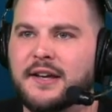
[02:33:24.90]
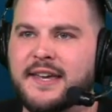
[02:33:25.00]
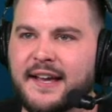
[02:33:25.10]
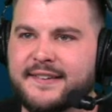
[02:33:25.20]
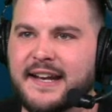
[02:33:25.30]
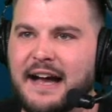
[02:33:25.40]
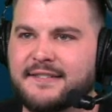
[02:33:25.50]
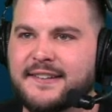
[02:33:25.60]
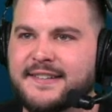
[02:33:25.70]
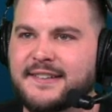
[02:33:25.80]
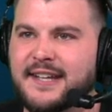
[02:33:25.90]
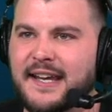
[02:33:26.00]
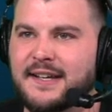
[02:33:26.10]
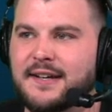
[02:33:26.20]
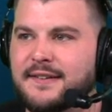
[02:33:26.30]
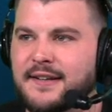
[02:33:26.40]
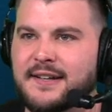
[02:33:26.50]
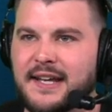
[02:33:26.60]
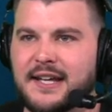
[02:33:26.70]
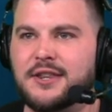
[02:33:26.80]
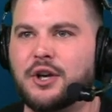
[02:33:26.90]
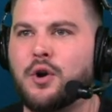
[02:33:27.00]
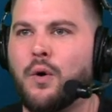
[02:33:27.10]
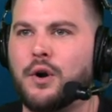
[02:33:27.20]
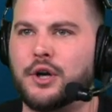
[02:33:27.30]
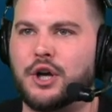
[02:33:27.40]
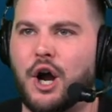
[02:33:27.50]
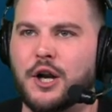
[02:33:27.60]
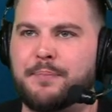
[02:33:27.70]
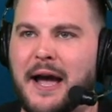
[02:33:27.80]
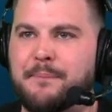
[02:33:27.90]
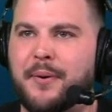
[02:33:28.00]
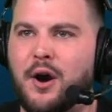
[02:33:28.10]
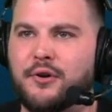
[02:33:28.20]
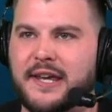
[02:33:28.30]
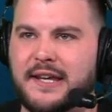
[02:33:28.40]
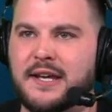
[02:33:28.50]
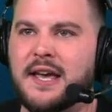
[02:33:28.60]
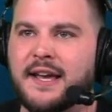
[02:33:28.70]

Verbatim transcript: Kicks it out to Saddiq. Saddiq in the corner, guarded by Bogey.